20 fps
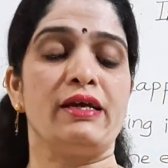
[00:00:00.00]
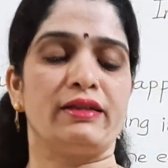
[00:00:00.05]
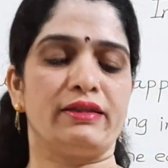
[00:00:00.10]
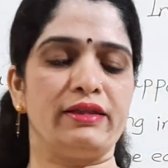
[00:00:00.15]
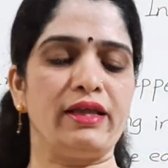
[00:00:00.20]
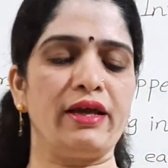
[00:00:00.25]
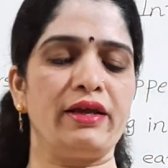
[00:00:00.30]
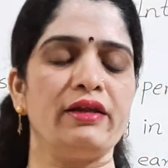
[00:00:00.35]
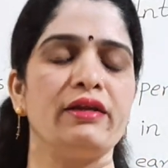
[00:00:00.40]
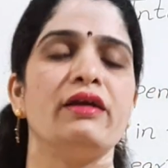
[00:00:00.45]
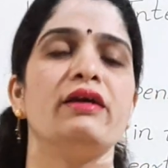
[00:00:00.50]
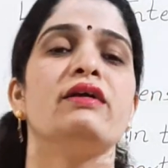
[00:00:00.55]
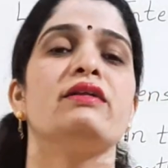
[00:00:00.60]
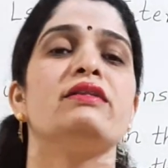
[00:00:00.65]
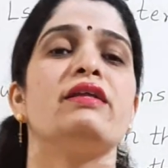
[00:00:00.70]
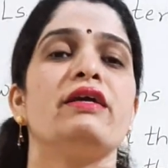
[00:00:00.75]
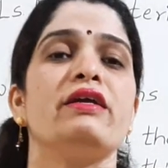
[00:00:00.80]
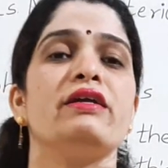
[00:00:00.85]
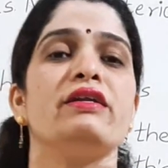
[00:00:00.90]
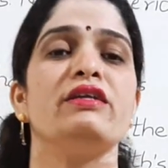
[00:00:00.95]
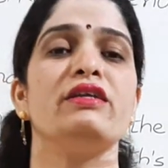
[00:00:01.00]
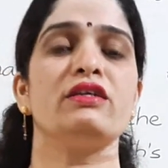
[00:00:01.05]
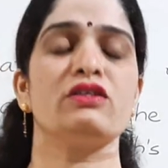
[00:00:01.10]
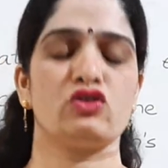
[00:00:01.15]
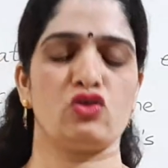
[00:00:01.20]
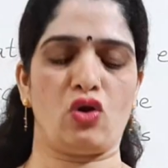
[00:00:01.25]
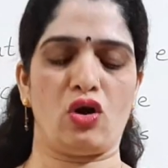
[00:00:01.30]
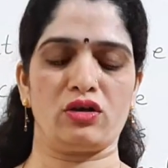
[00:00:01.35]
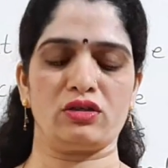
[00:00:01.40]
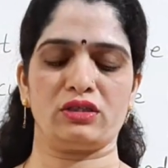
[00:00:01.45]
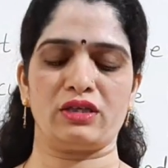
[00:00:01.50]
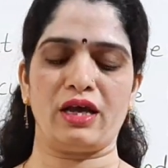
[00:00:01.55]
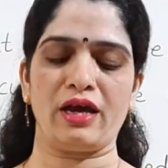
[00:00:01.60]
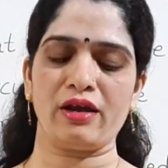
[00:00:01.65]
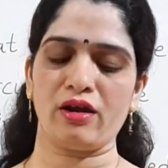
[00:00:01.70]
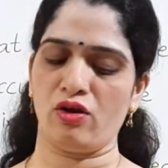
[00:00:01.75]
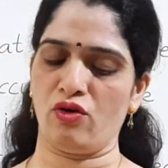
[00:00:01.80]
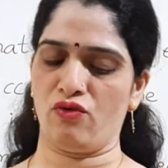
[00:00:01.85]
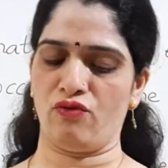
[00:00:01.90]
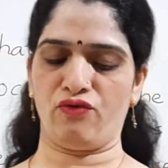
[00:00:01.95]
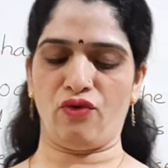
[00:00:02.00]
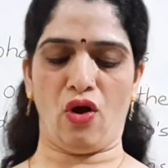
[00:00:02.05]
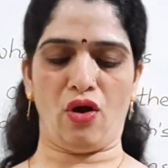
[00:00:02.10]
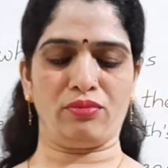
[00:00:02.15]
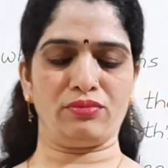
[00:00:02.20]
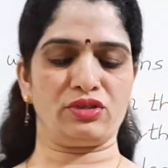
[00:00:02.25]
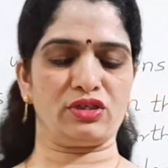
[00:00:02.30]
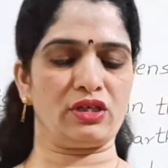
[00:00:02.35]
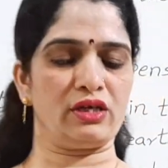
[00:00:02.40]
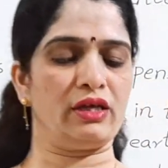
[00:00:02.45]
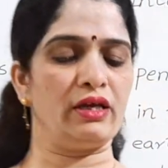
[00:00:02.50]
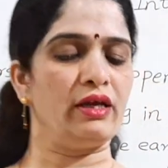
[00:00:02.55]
then the igneous rocks are formed.